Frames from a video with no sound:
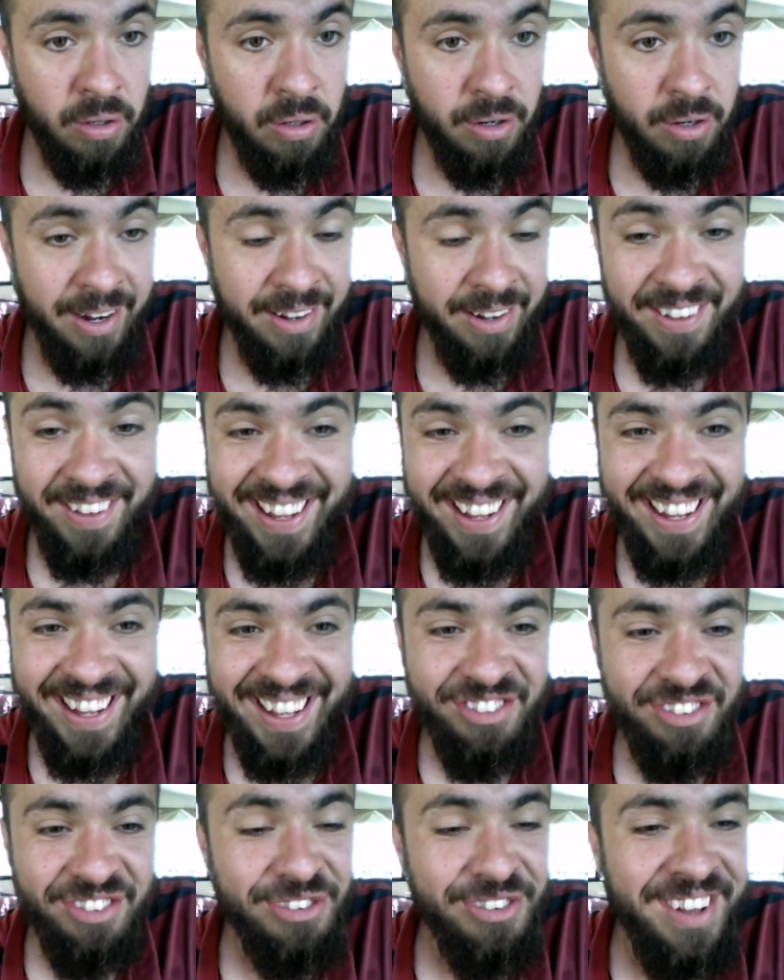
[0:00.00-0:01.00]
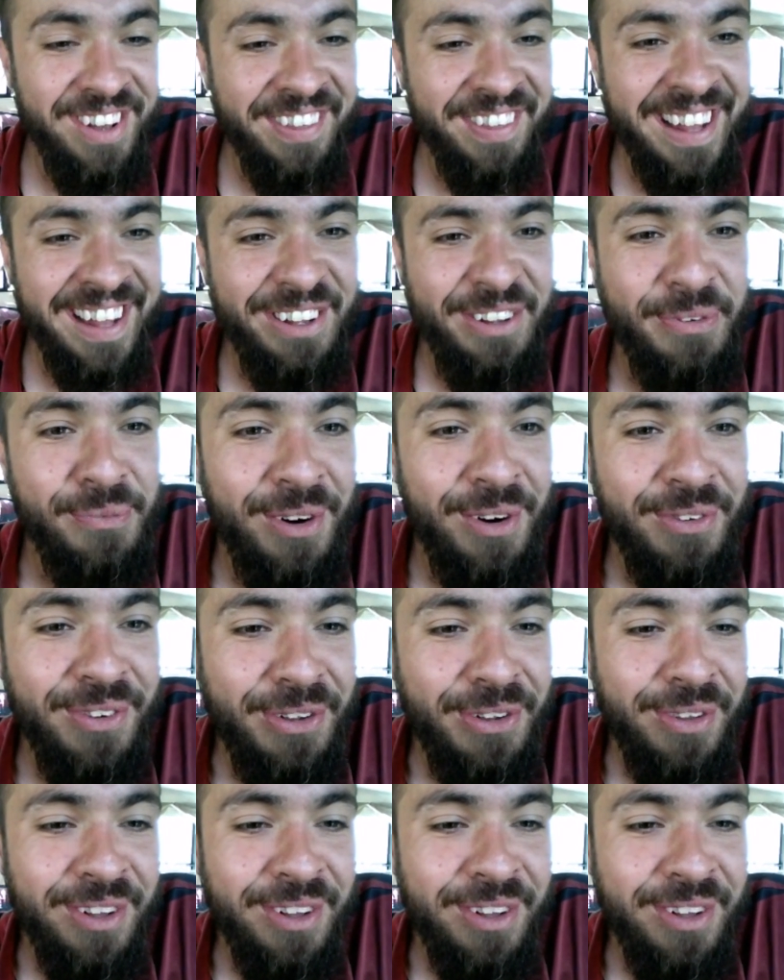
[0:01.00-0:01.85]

Right? The thing is, there's nothing that you won't do.